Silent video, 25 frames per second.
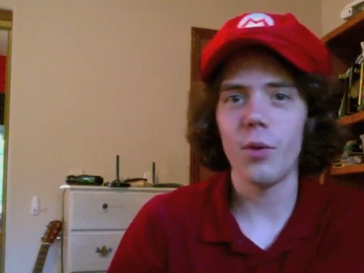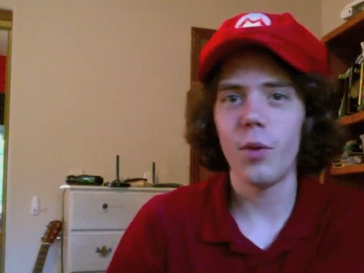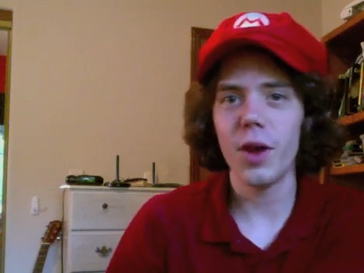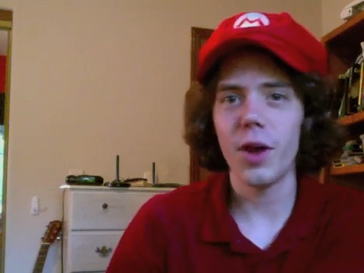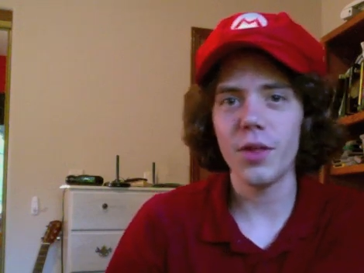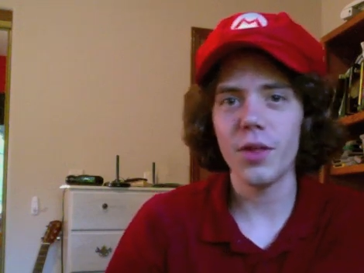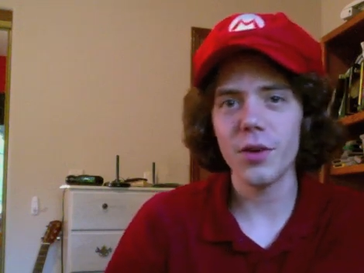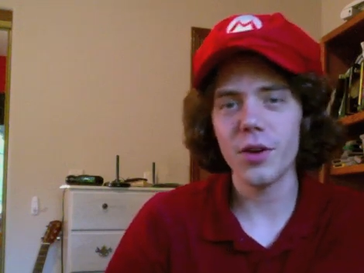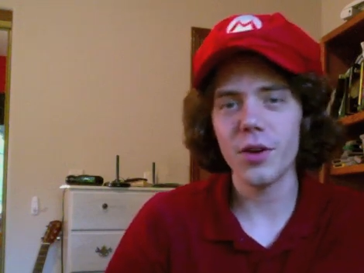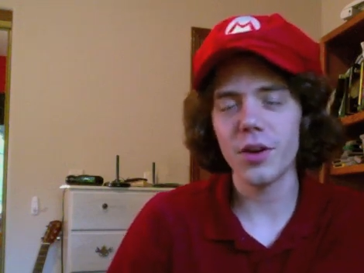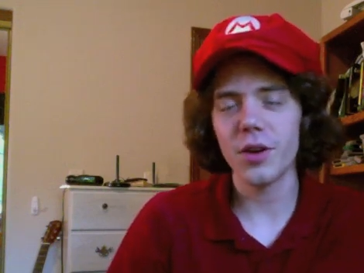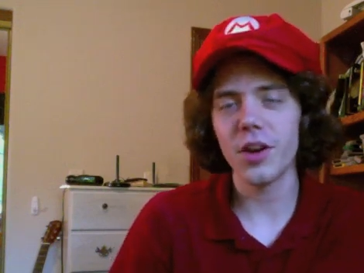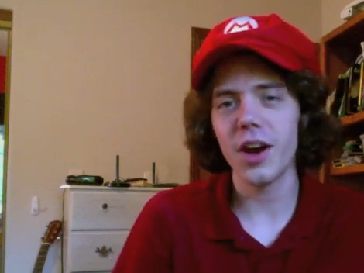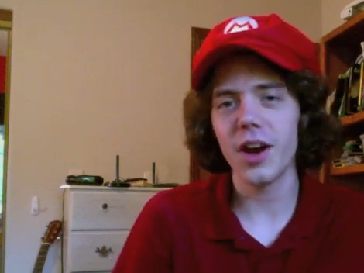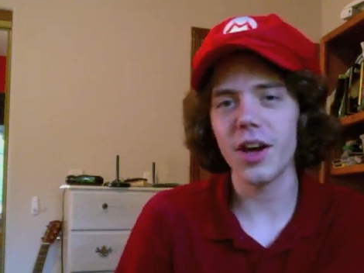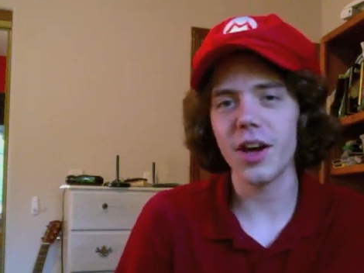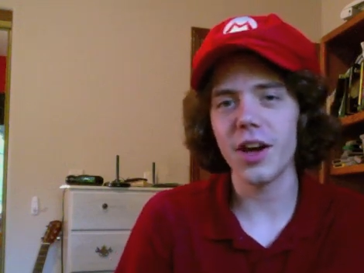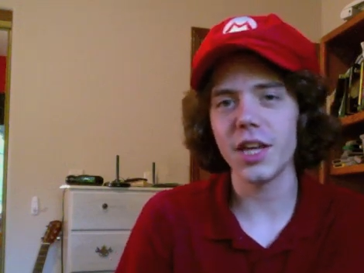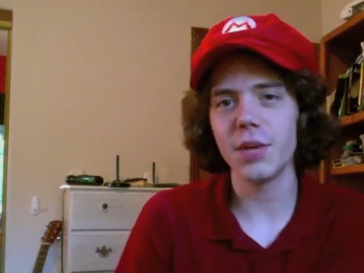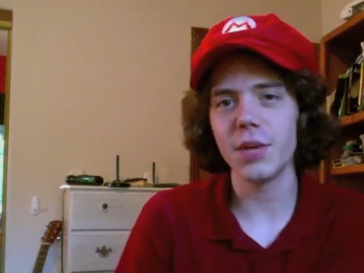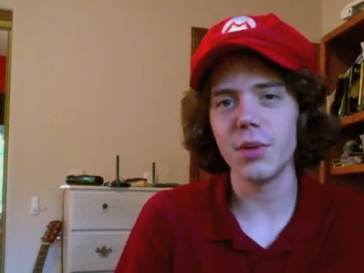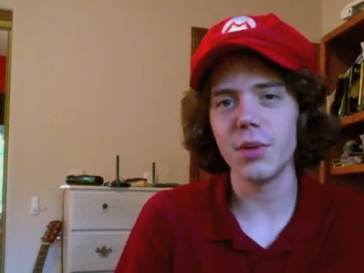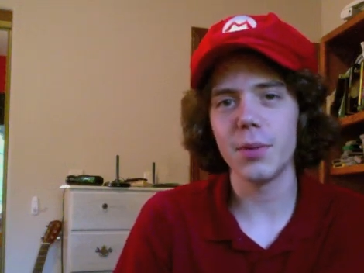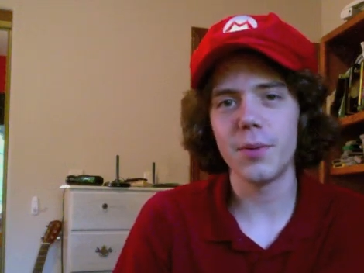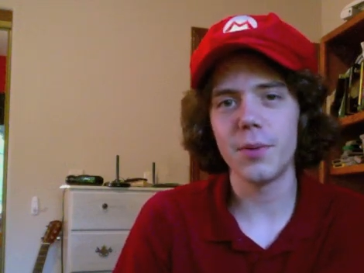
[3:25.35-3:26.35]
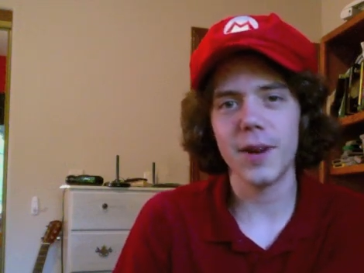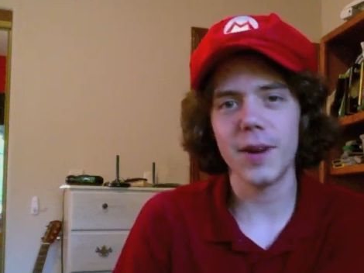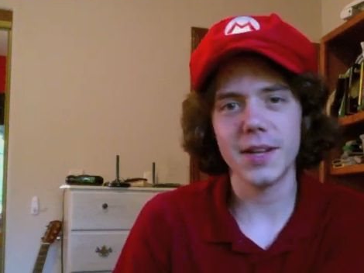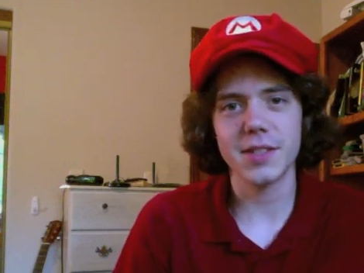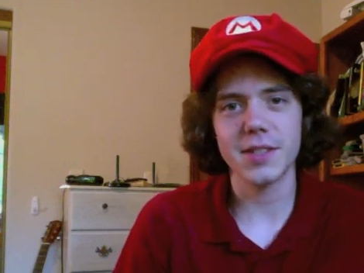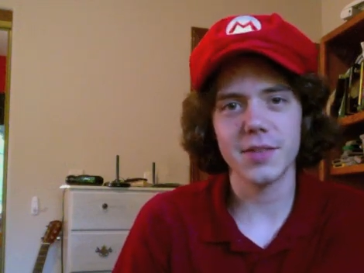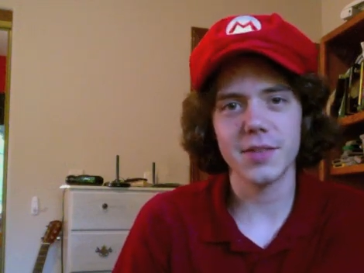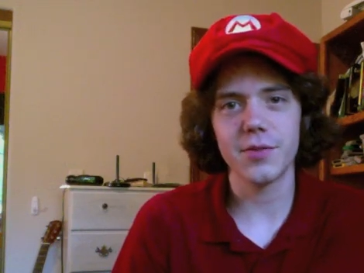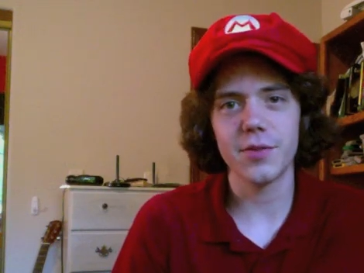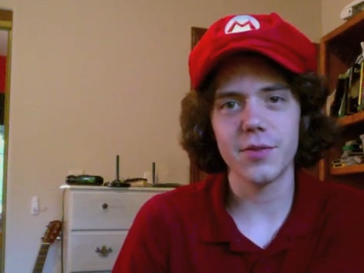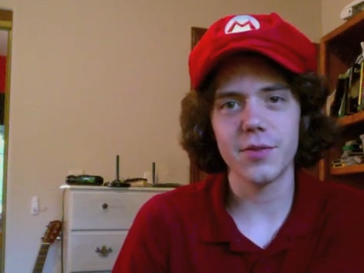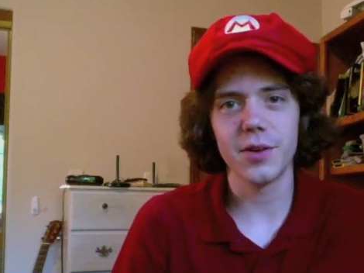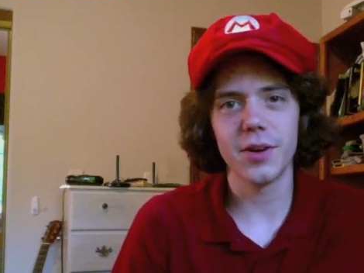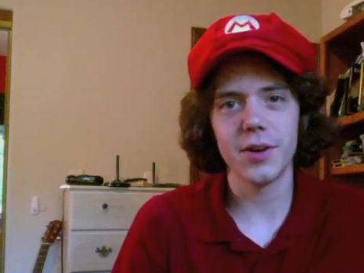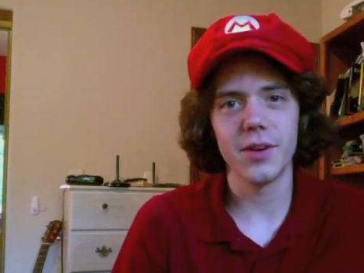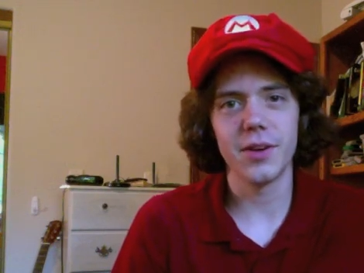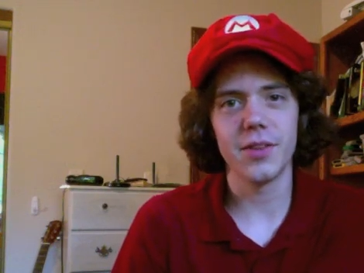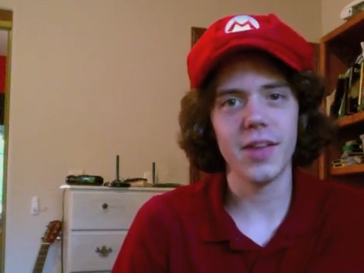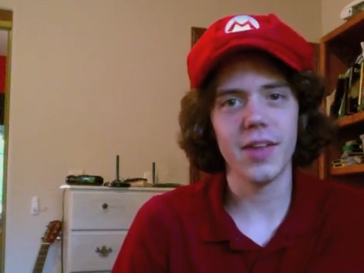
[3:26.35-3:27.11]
whether or not you were present for